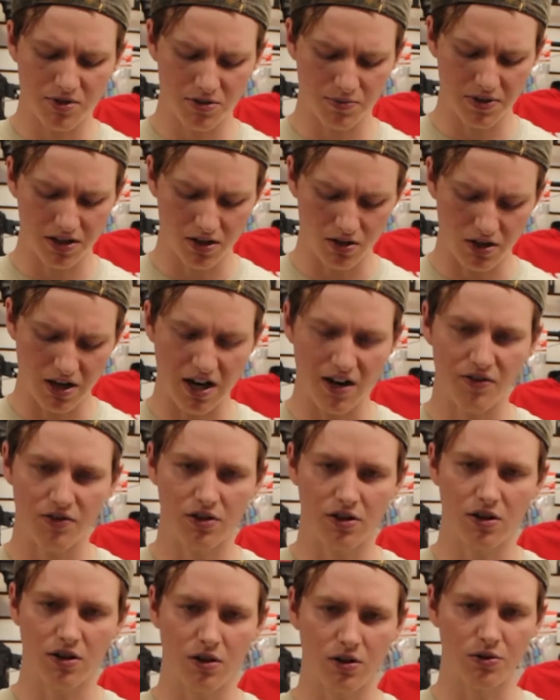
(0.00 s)
just be a little careful
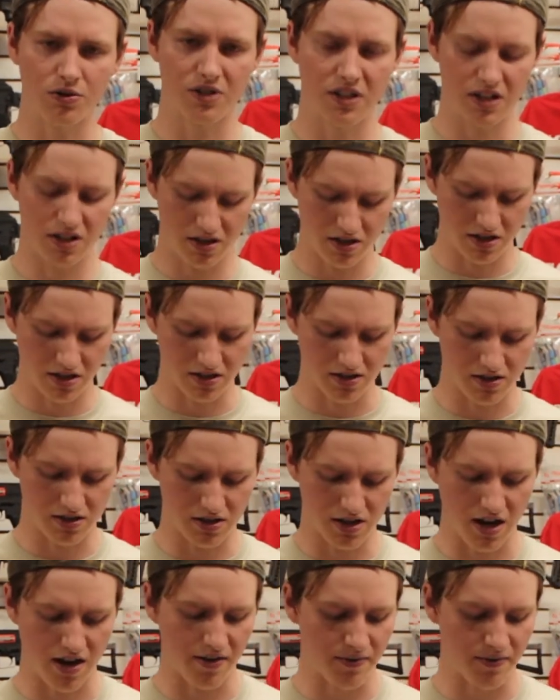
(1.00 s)
you don't lose anything. It's